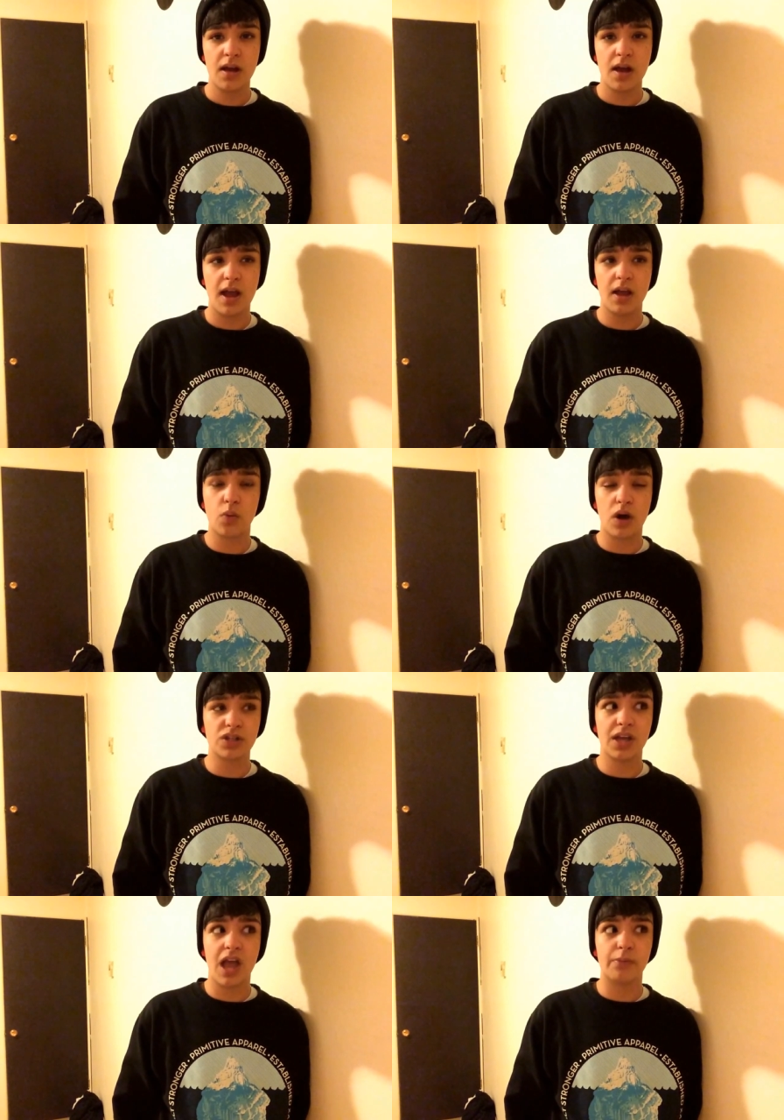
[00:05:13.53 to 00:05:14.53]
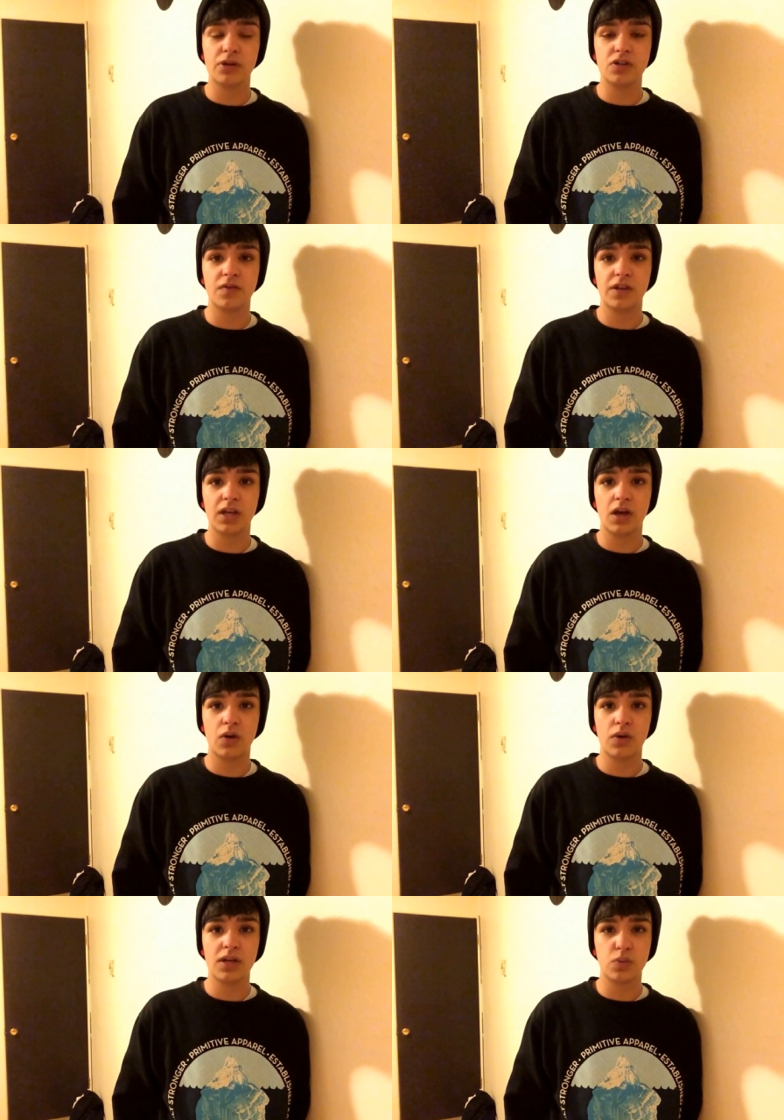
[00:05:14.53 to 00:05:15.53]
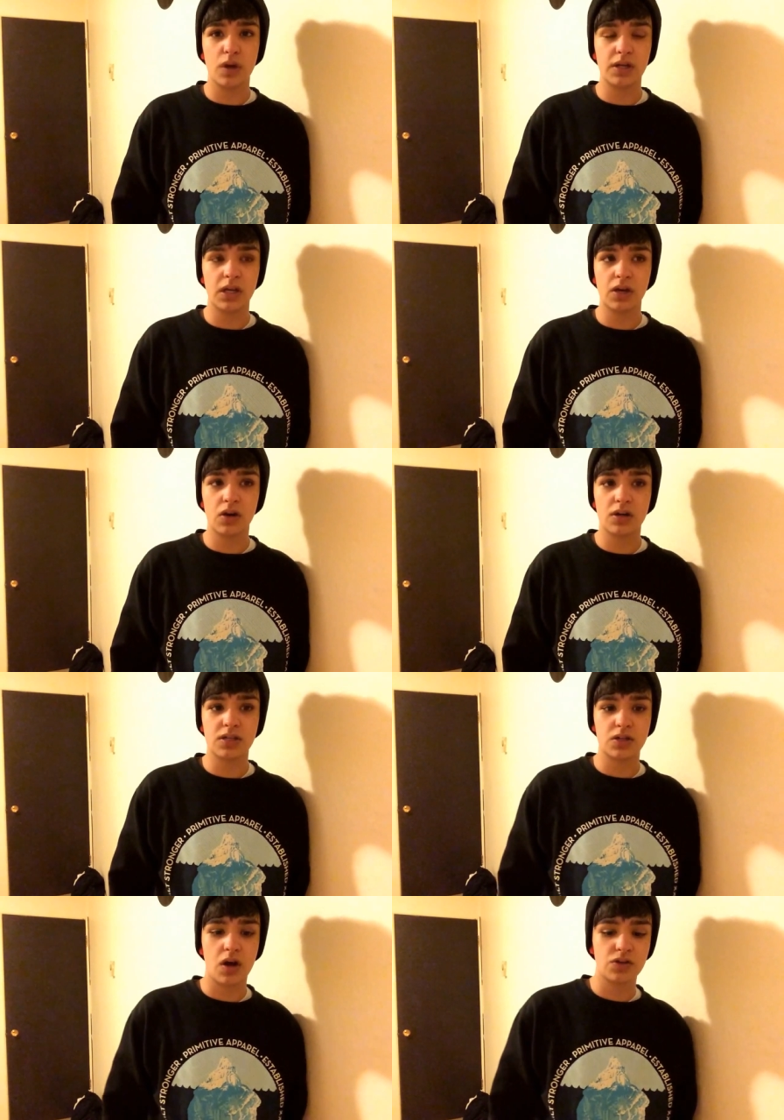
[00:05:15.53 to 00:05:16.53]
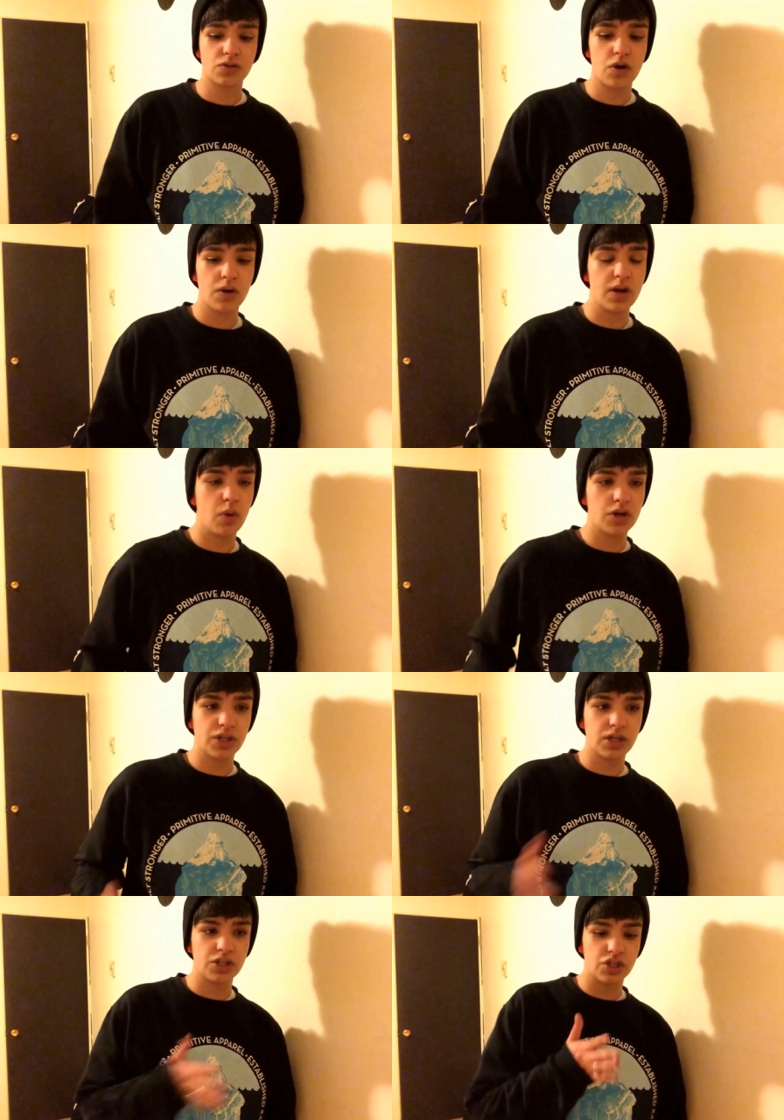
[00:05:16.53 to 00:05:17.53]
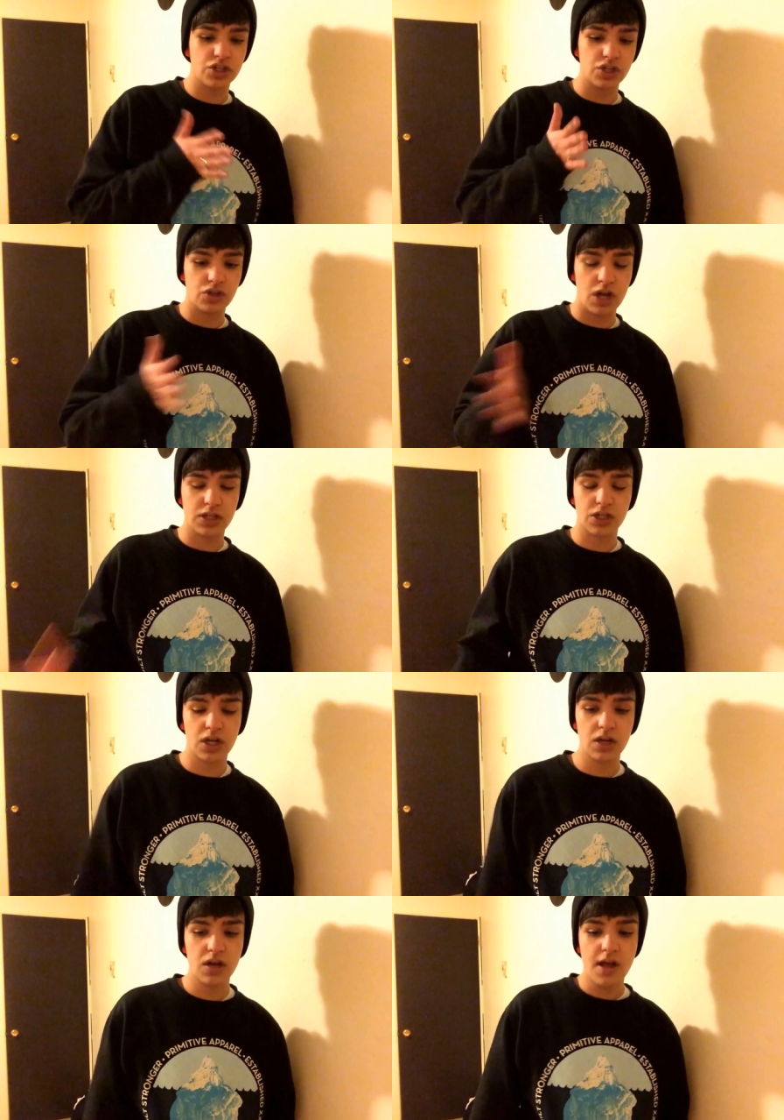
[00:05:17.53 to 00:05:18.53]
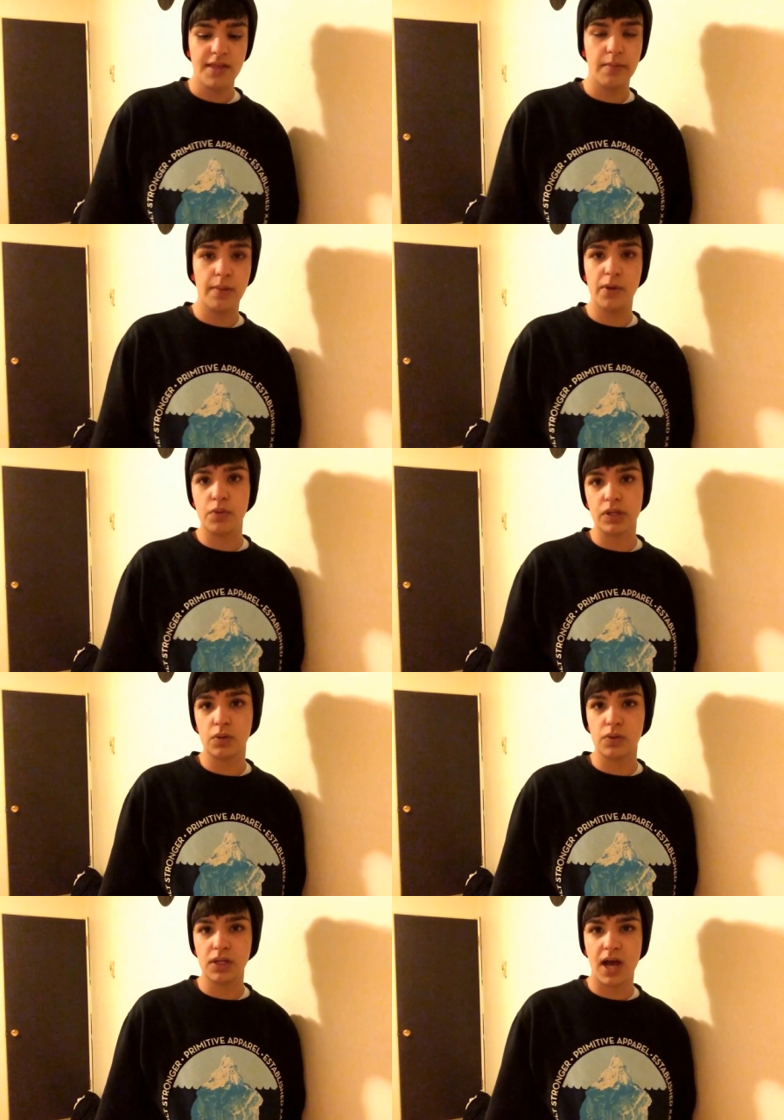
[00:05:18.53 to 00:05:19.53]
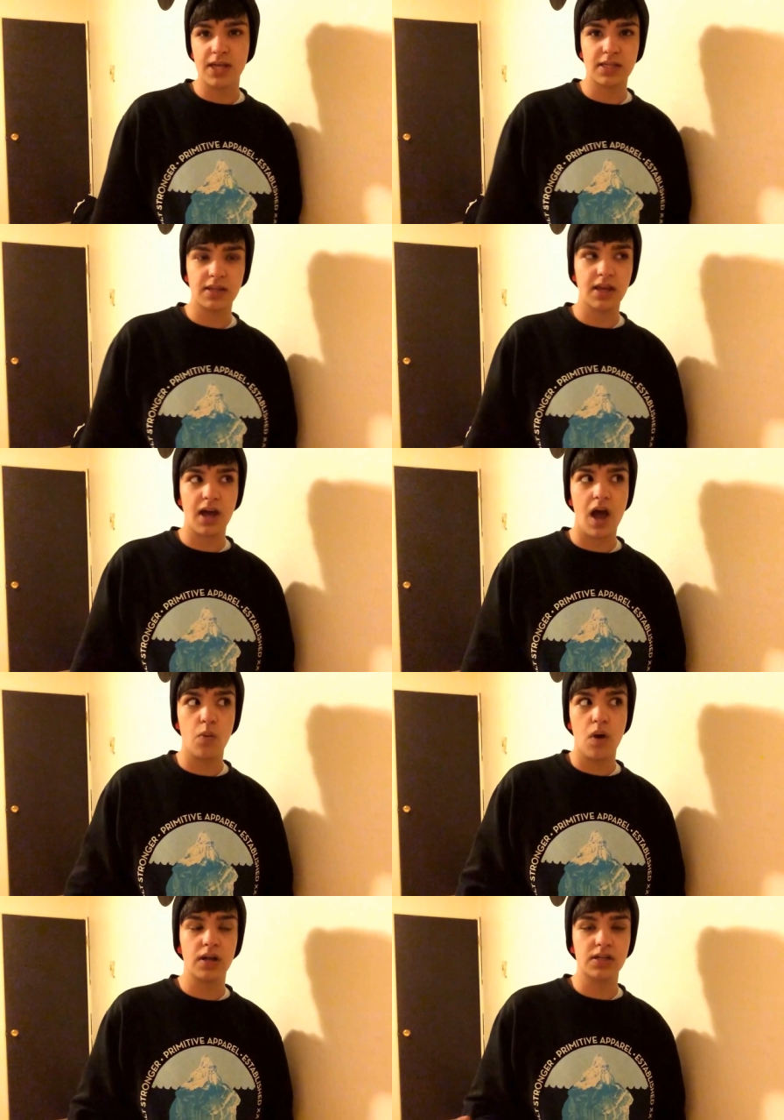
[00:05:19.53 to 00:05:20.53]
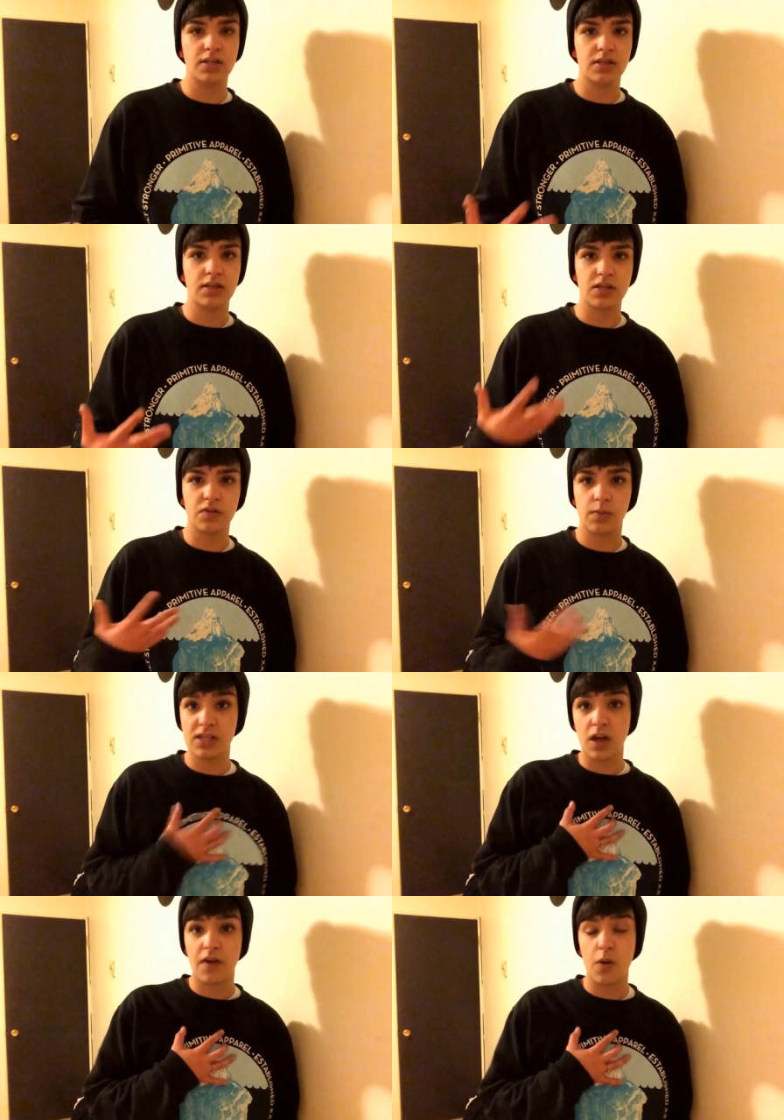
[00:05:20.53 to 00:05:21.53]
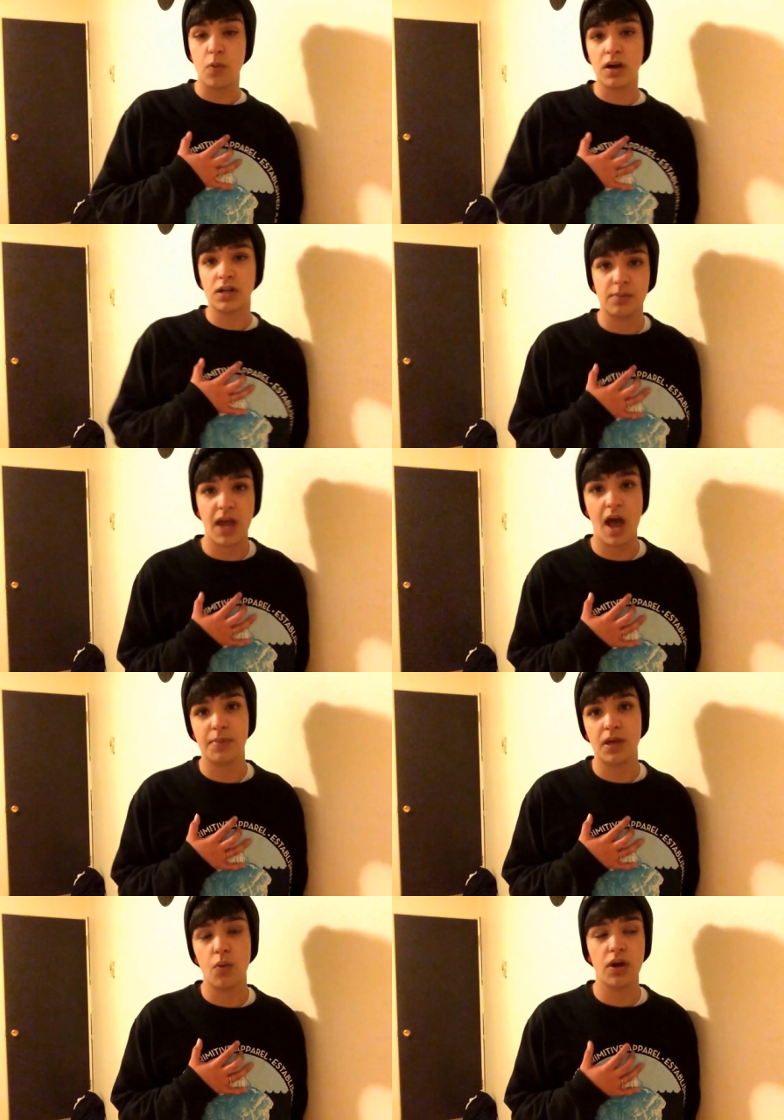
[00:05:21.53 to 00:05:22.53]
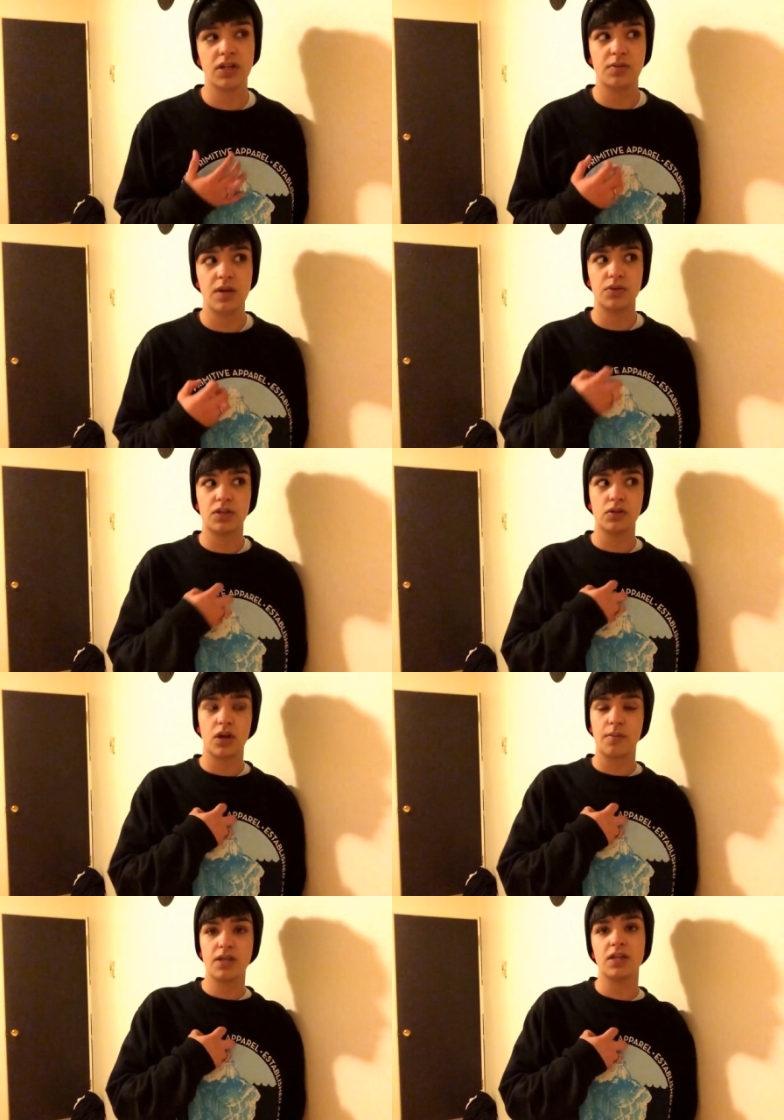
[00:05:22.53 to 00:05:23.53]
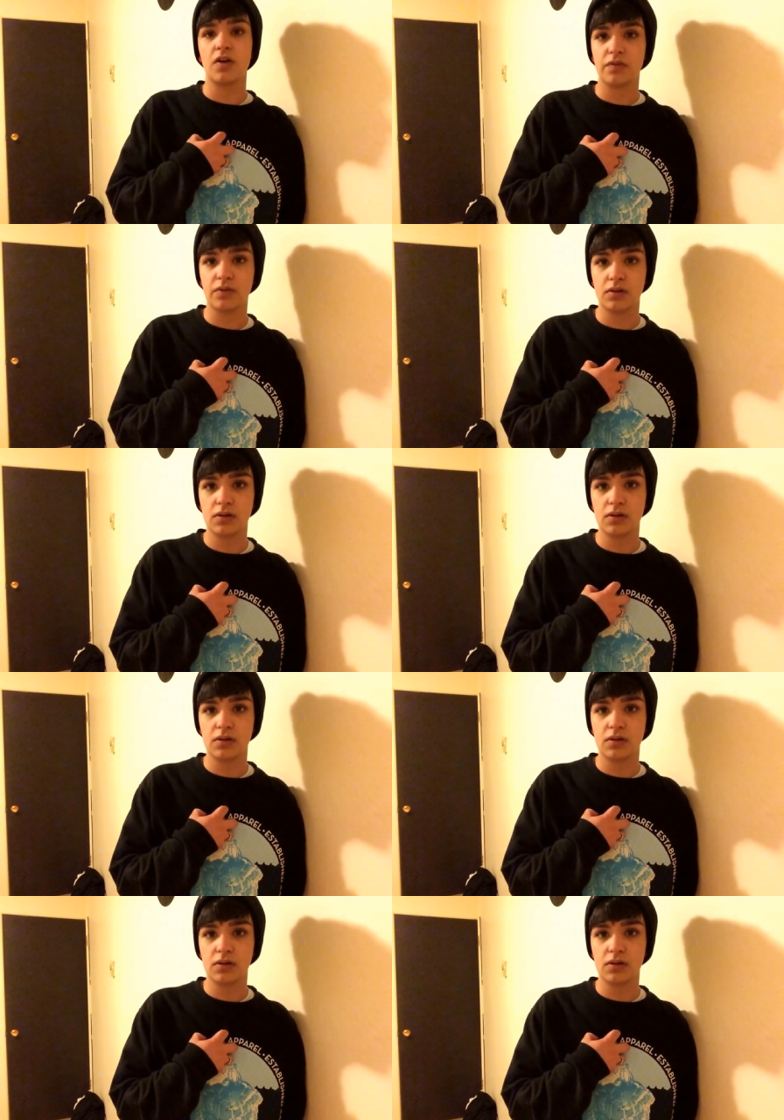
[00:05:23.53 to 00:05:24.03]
and watching Emery's video, his one year on testosterone, and watching his just his transition, that made me really realize that like I wanted this for myself. I wanted to be happy. I wanted to be able to look at myself and